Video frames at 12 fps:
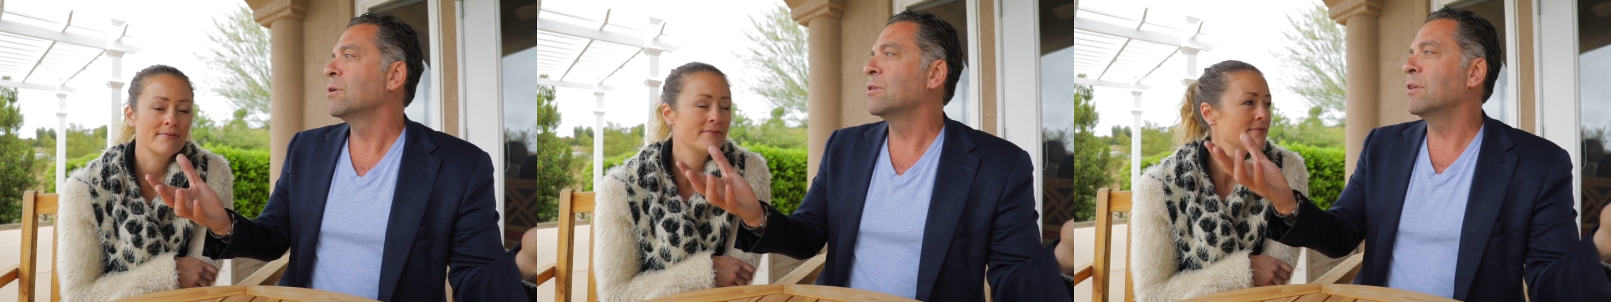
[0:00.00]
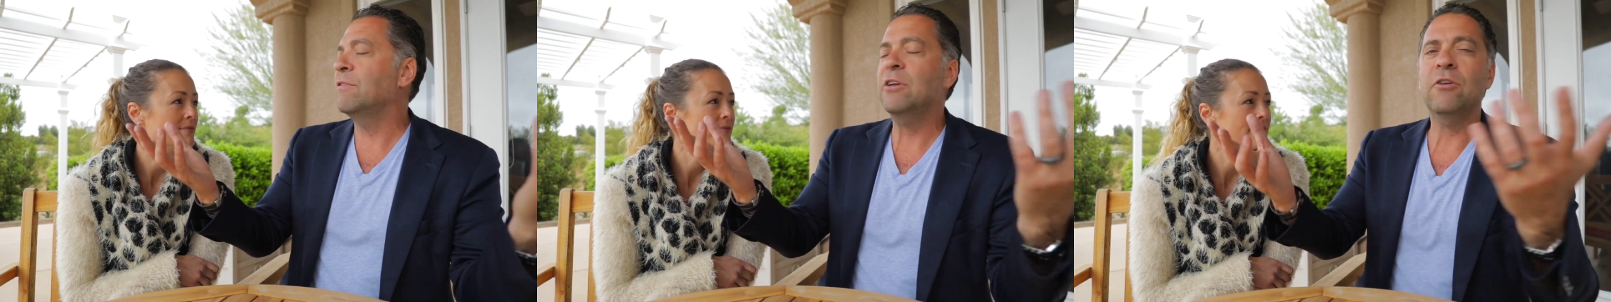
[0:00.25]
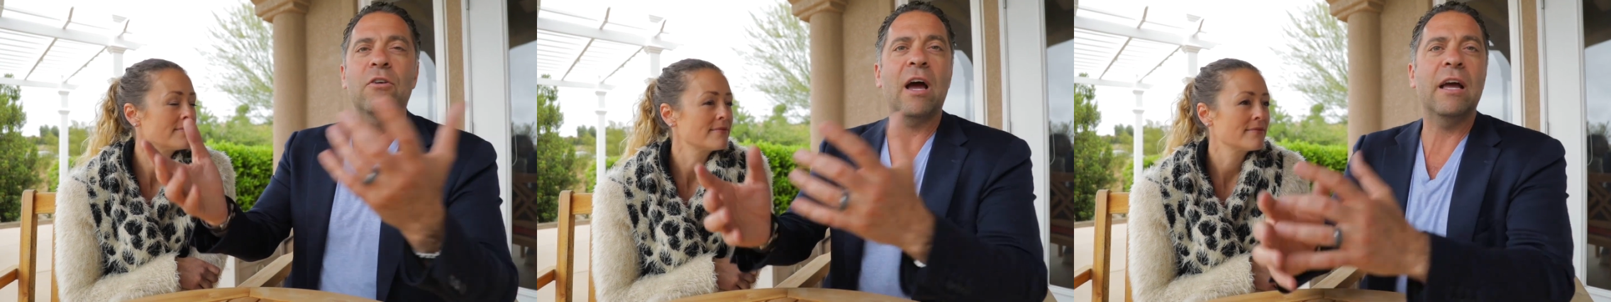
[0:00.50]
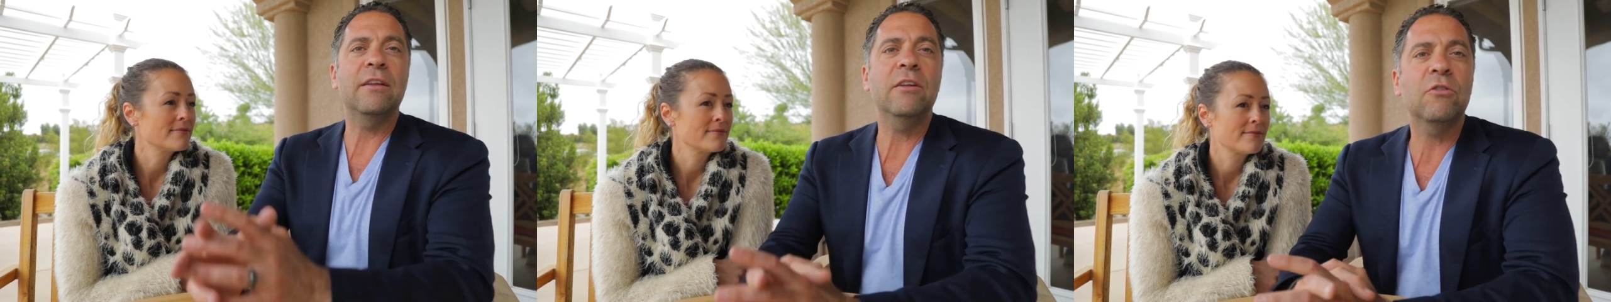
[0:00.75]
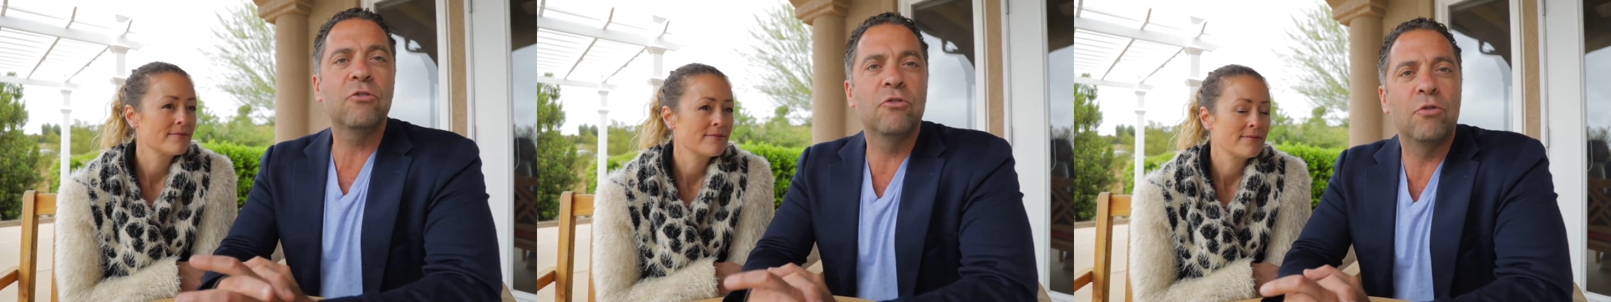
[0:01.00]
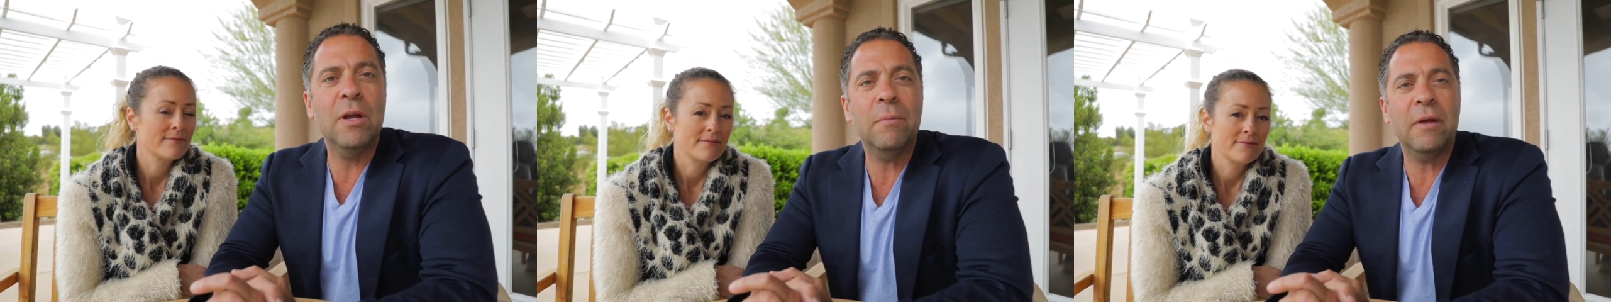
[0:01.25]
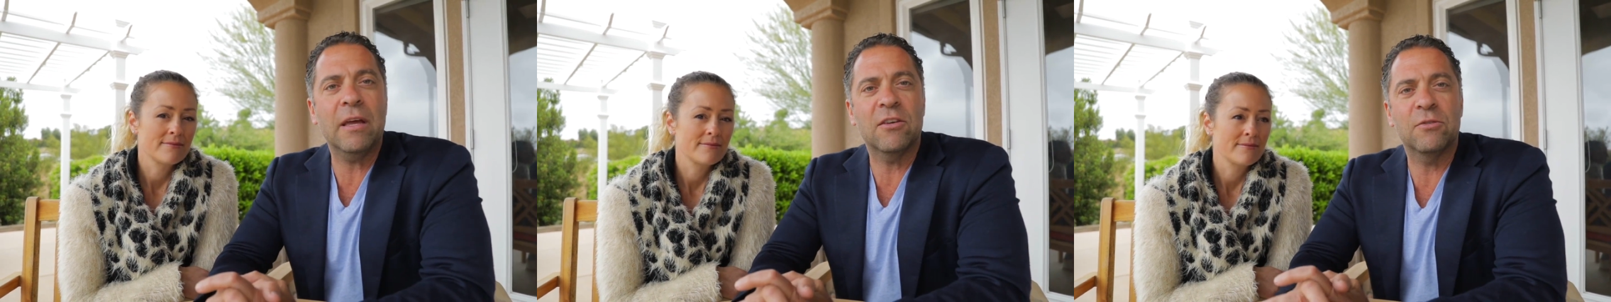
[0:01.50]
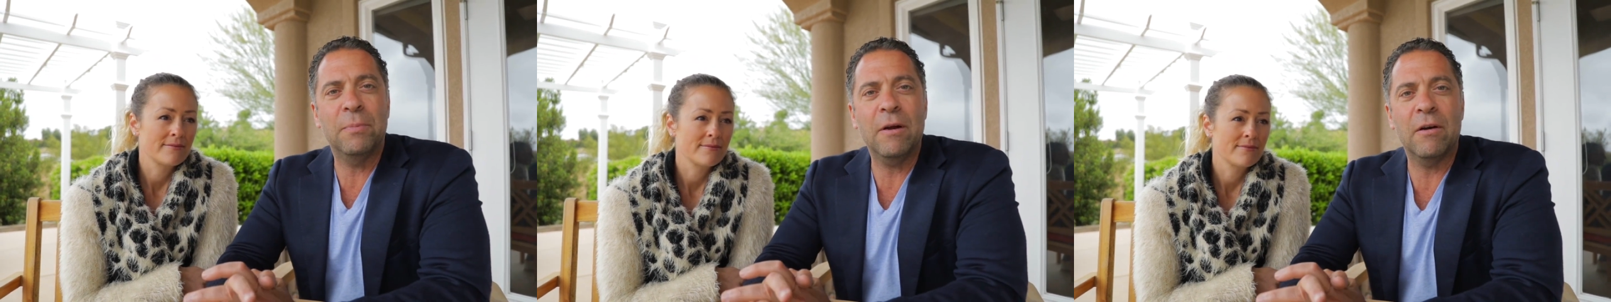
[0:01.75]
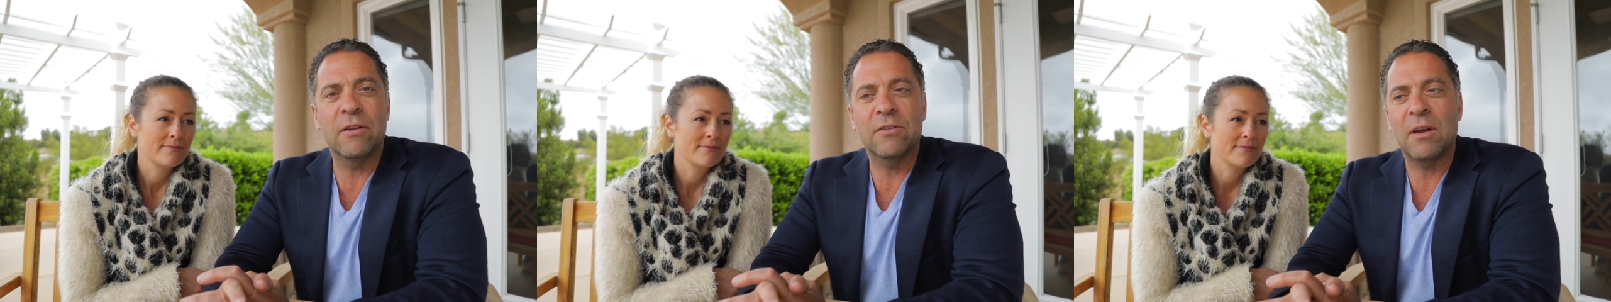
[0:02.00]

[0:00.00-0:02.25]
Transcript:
Speaker 1: living your ideal dream experience.